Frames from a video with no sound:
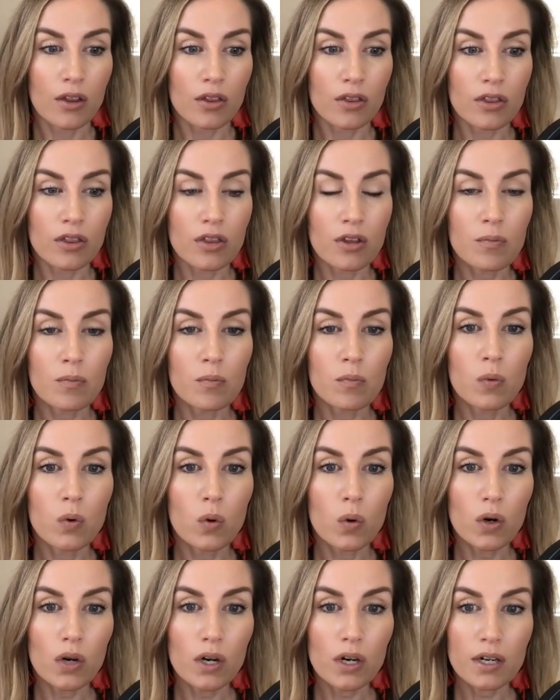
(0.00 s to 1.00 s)
The
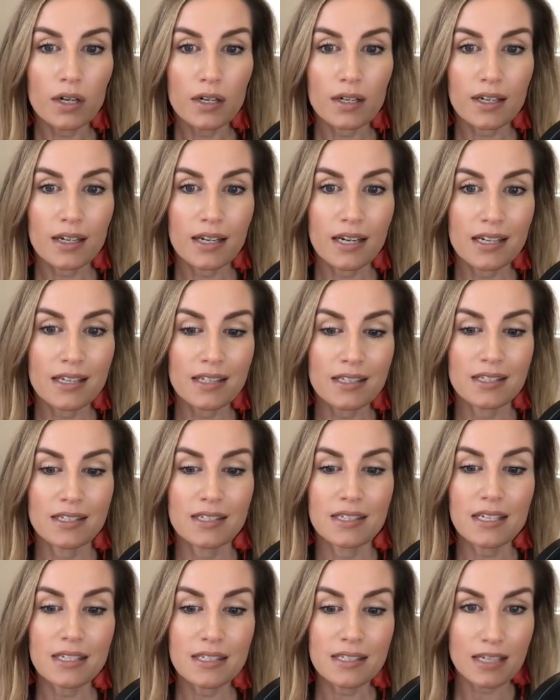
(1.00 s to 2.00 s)
more
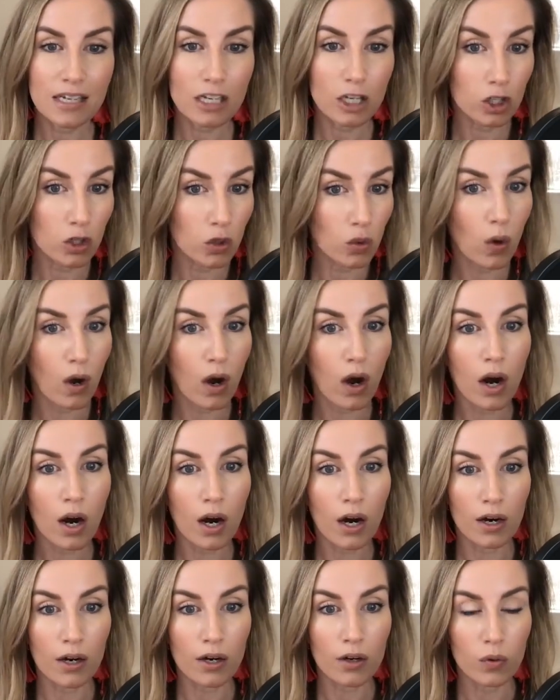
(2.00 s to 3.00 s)
consistent you
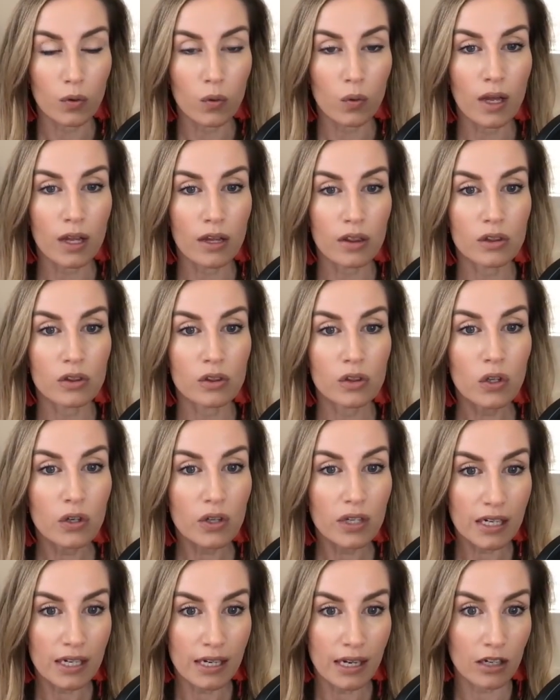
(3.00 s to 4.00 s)
are with
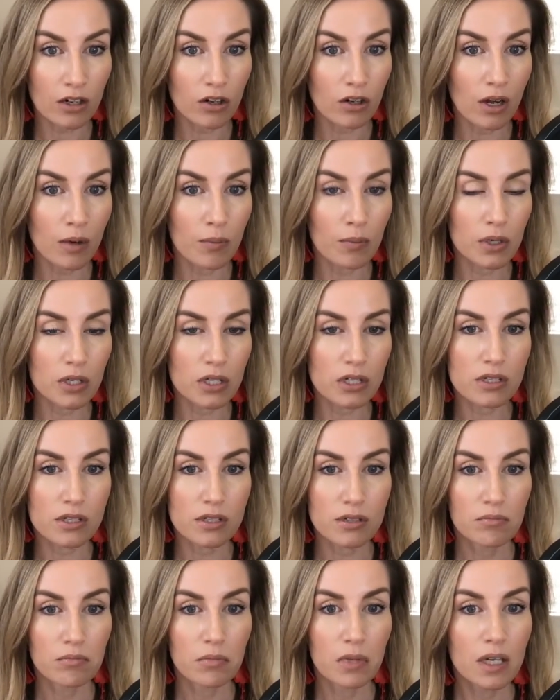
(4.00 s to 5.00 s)
looking at your
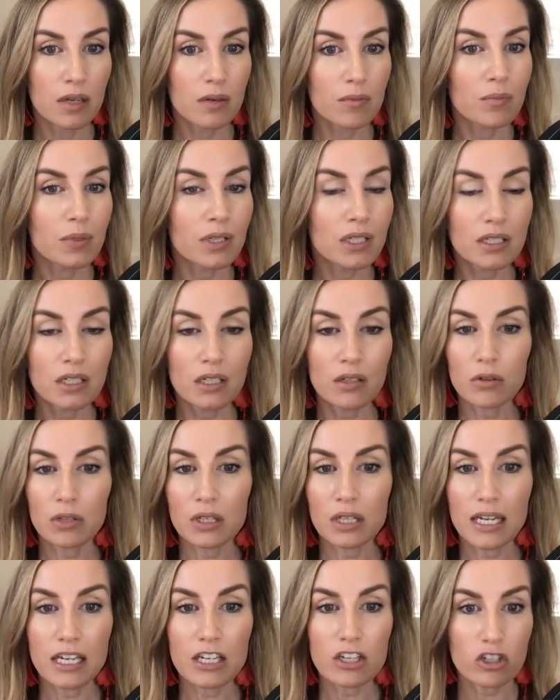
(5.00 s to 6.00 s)
numbers, building a
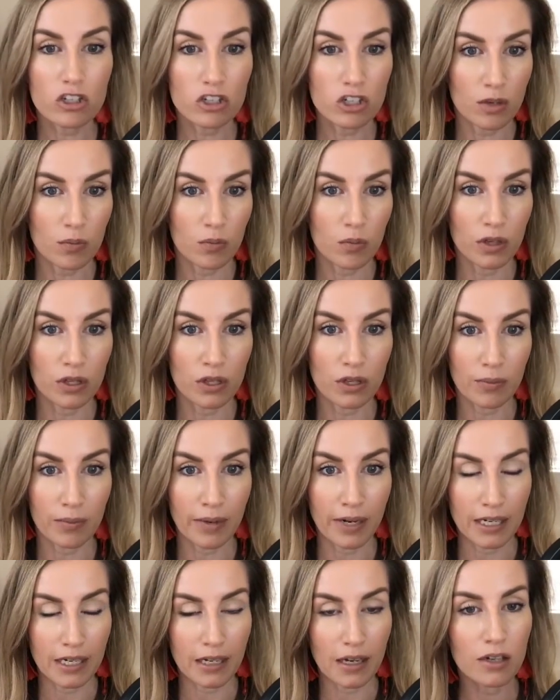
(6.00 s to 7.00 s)
relationship with your
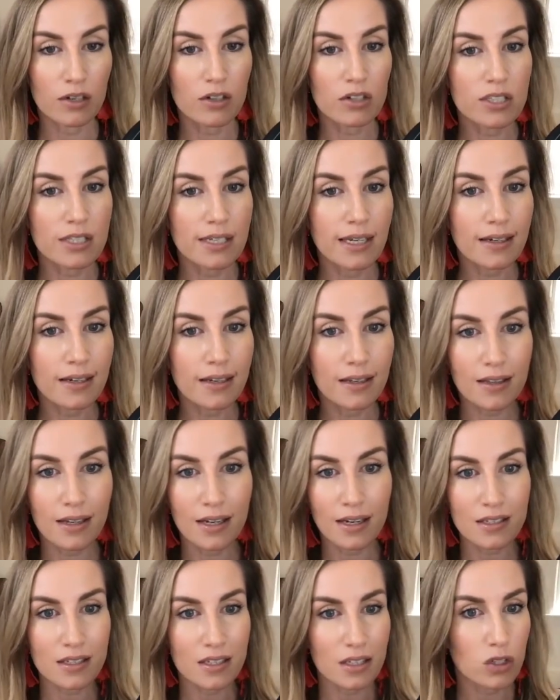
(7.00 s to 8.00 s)
money, understanding
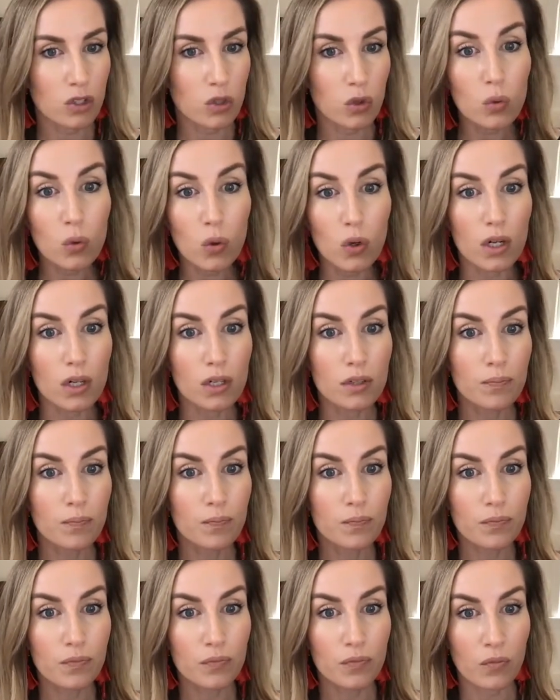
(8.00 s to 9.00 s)
that it's a tool,
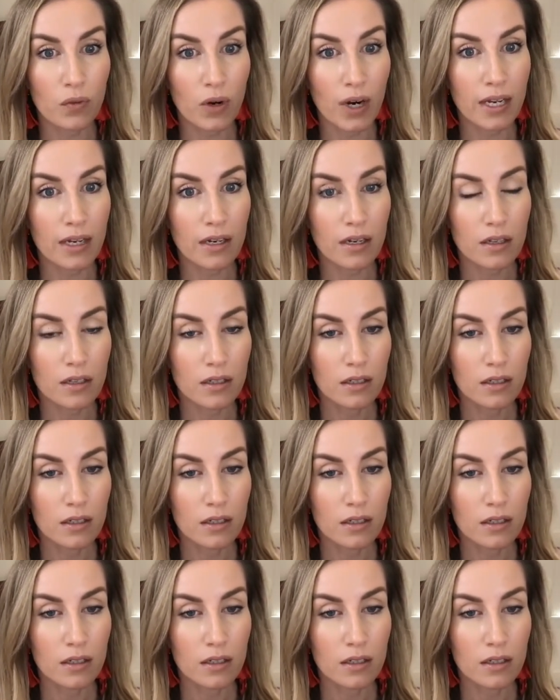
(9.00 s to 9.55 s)
right?